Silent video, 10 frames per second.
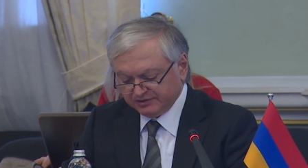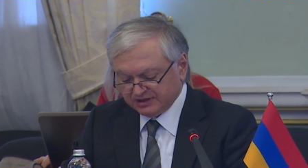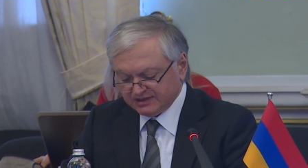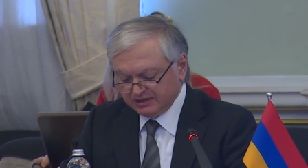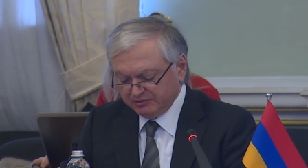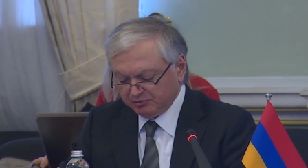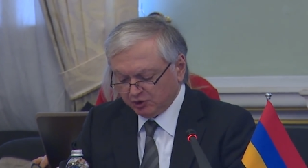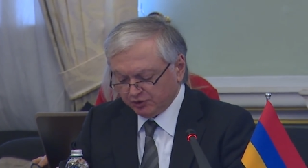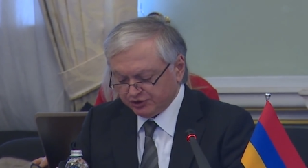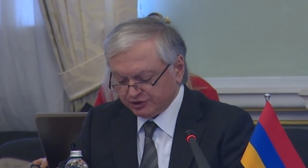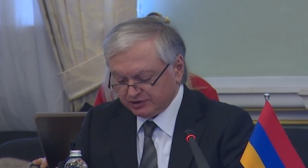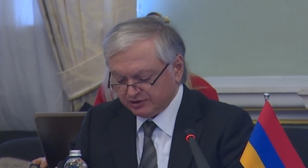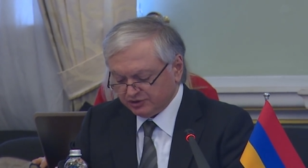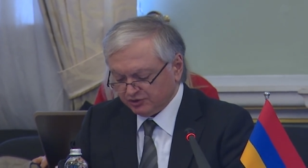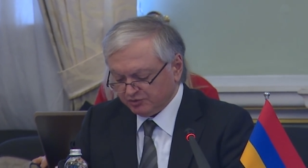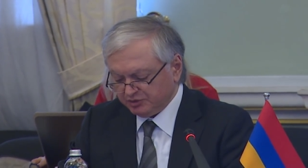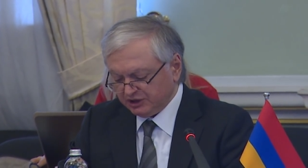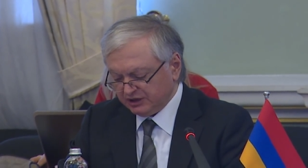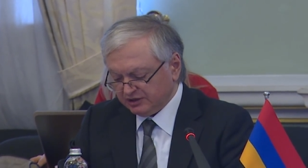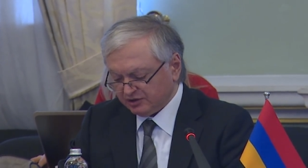The same approaches should
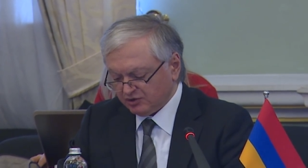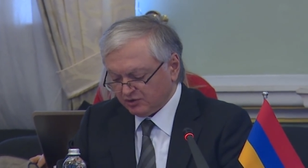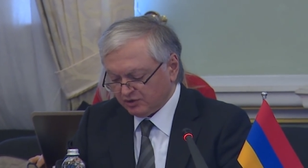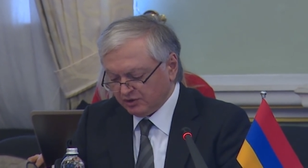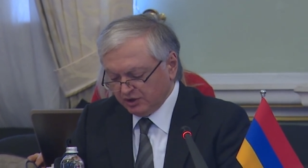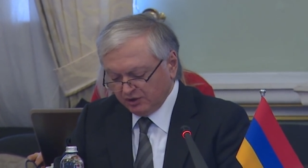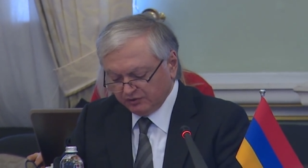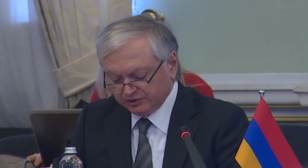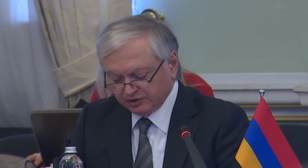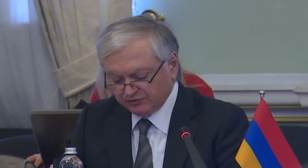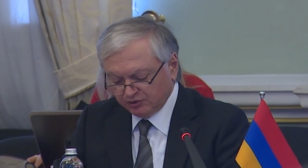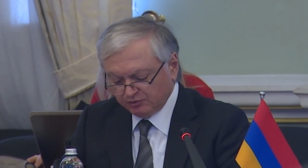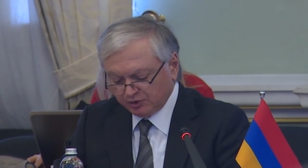be in the core of the reform